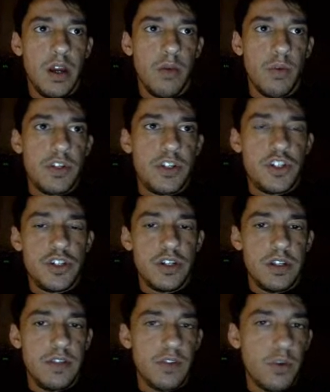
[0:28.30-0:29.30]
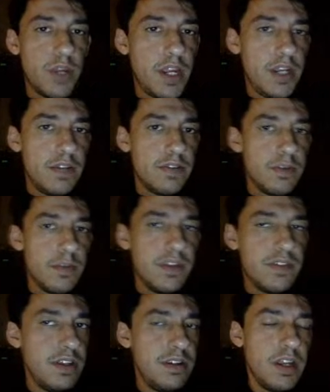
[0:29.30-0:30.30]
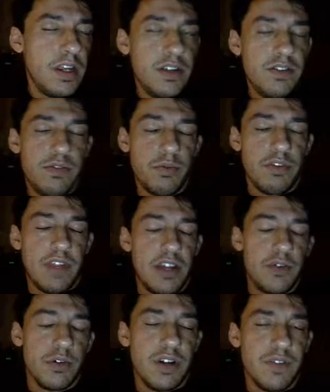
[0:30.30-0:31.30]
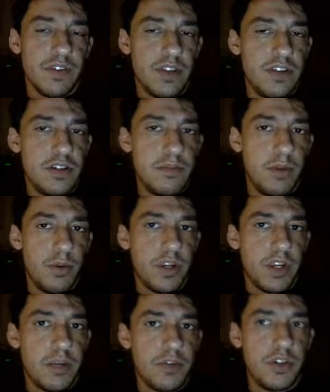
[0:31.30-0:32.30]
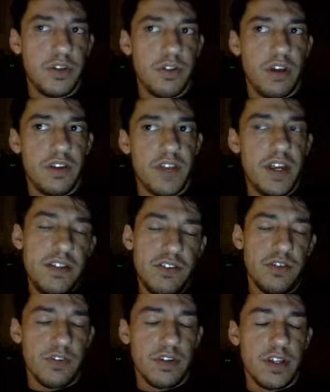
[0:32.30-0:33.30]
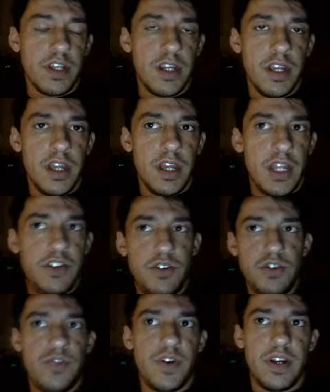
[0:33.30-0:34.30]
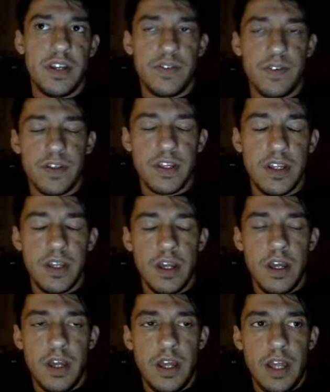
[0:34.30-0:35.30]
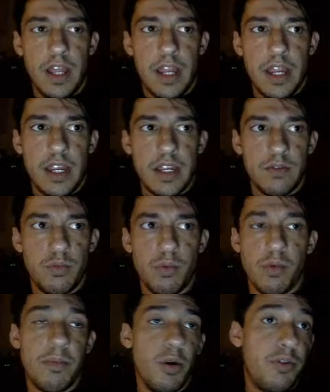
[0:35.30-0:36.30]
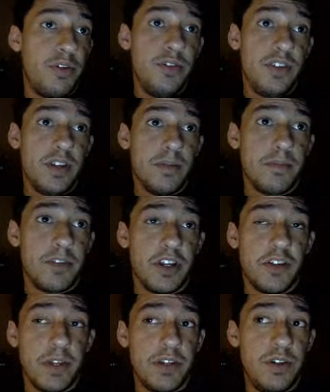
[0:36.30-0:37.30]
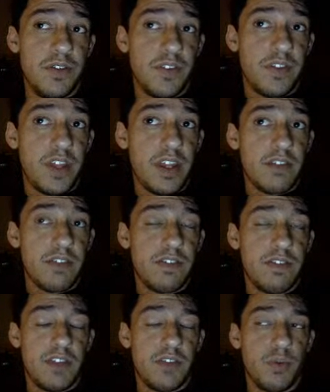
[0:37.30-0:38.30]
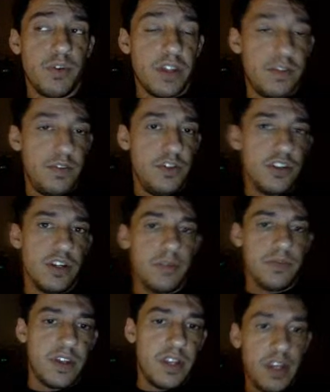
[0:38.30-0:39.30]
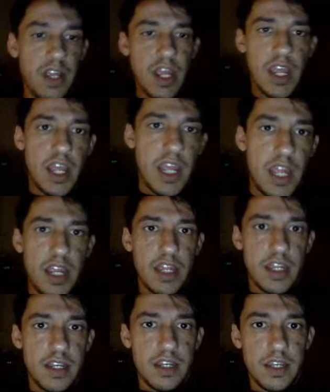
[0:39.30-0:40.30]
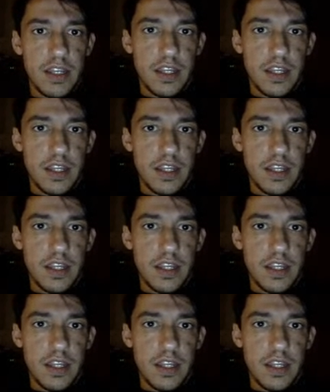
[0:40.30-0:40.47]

which is okay to some extent, I guess, with casual conversation. But when it comes to a scientist using it, it's used very differently. And when we're both using them to explain two different things, that's where that confusion comes in. And